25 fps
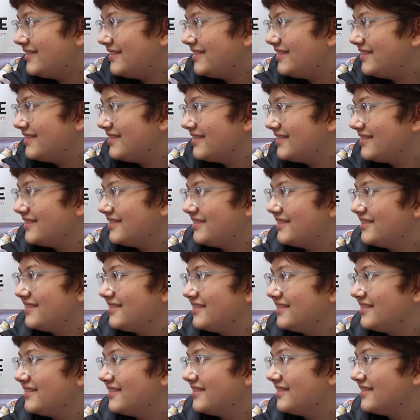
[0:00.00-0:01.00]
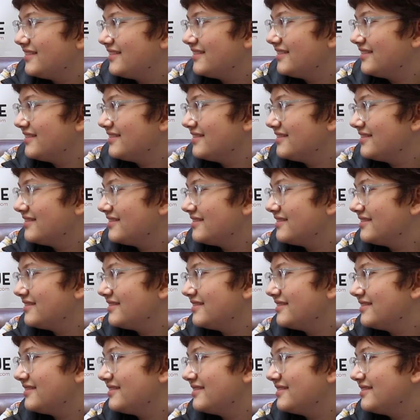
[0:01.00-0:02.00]

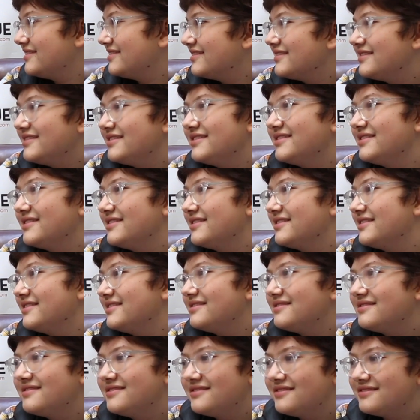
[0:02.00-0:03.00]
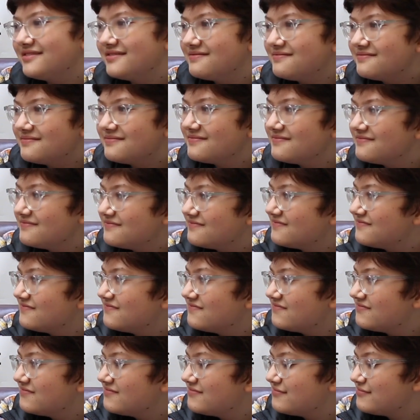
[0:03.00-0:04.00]
(silent)